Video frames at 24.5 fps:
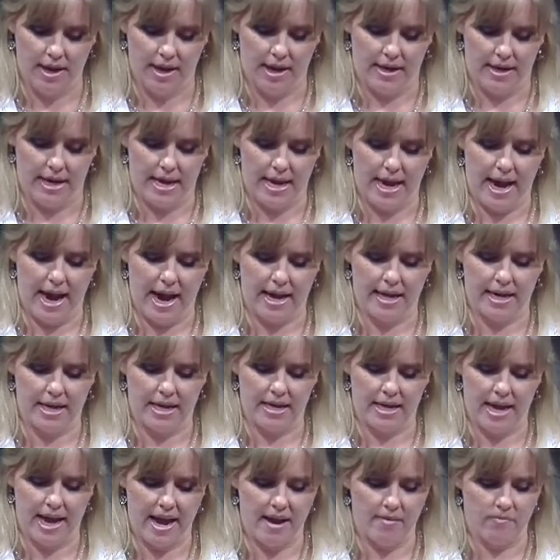And he had a
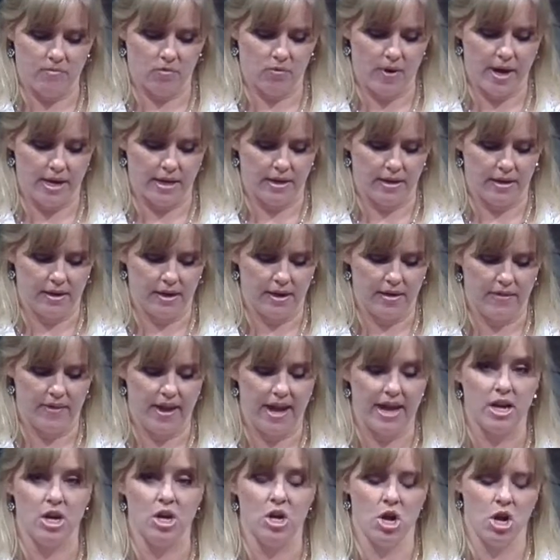name written
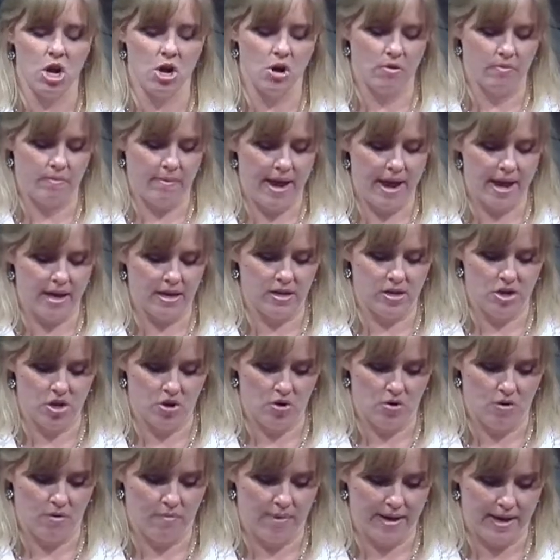that no man
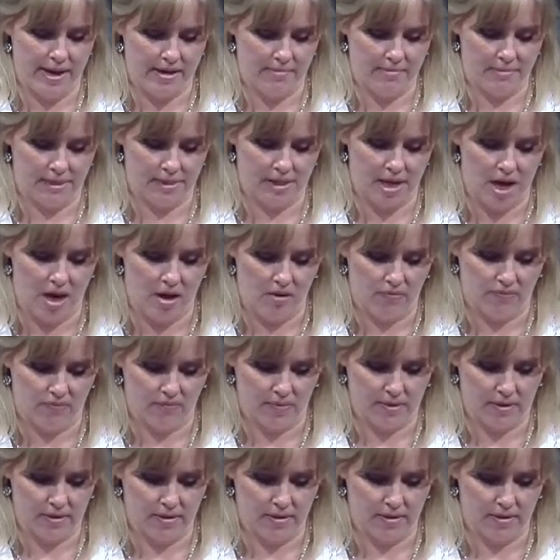knew but himself.